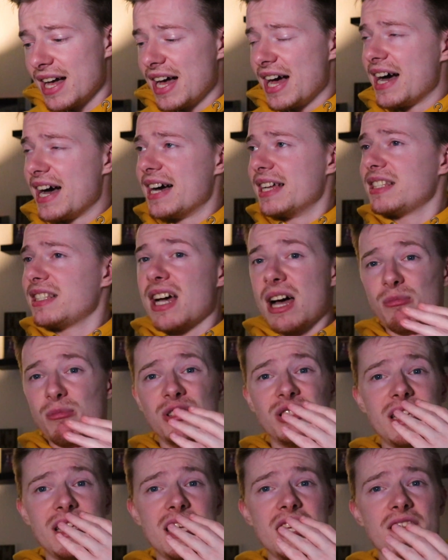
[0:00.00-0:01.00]
and I
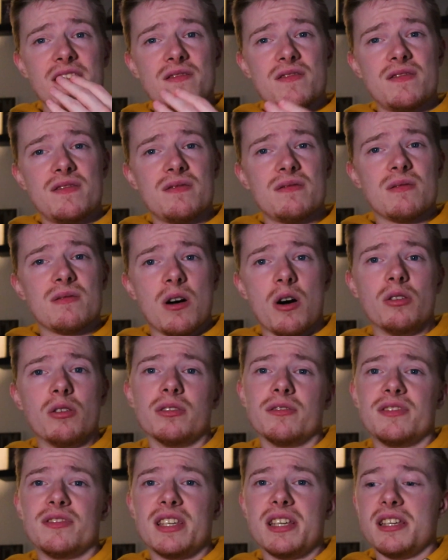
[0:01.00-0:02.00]
will leave
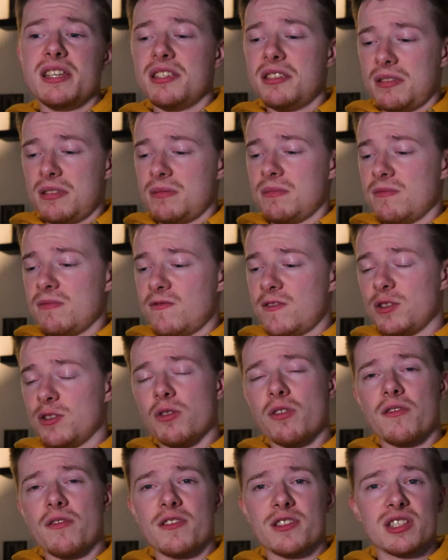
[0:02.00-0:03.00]
all of these
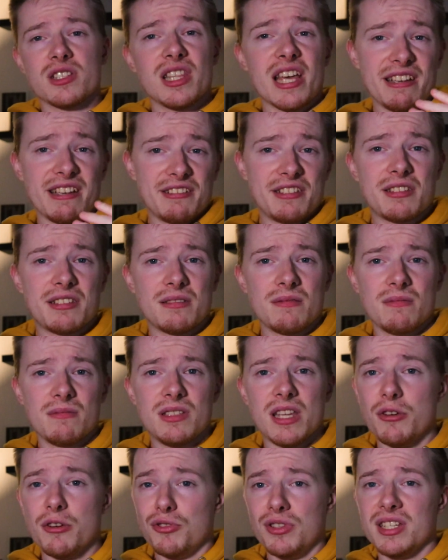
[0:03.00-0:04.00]
photographers' links
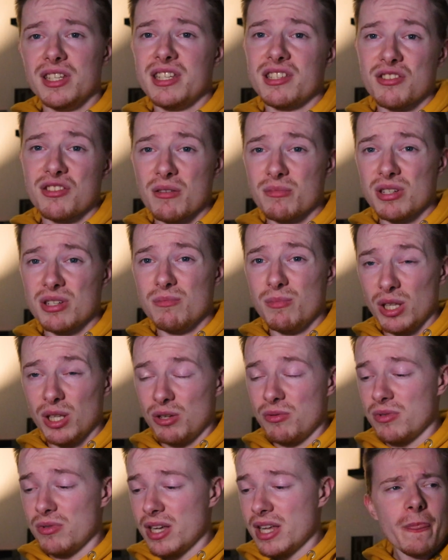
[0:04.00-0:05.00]
down in the description below.